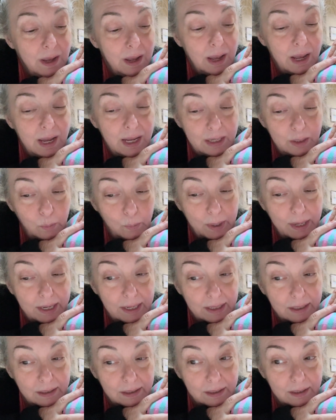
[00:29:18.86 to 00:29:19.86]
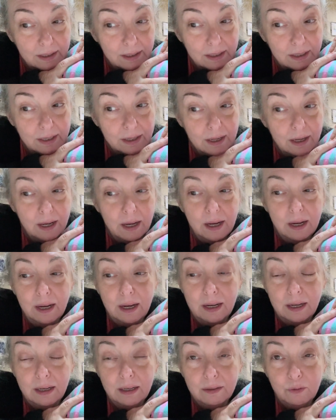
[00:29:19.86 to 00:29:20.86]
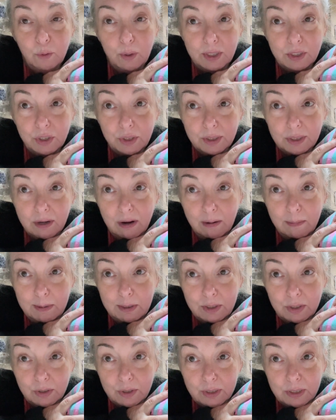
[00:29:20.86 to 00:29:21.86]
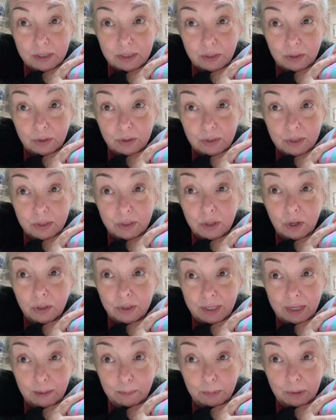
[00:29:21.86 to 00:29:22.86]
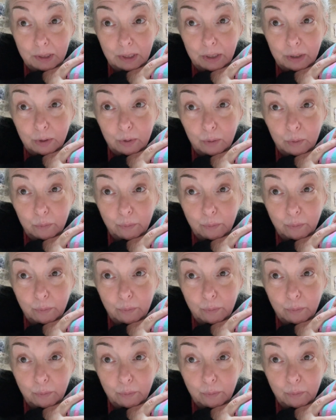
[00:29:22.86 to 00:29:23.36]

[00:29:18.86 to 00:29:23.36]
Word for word: Anyway, uh, questions, comments, or concerns are down below.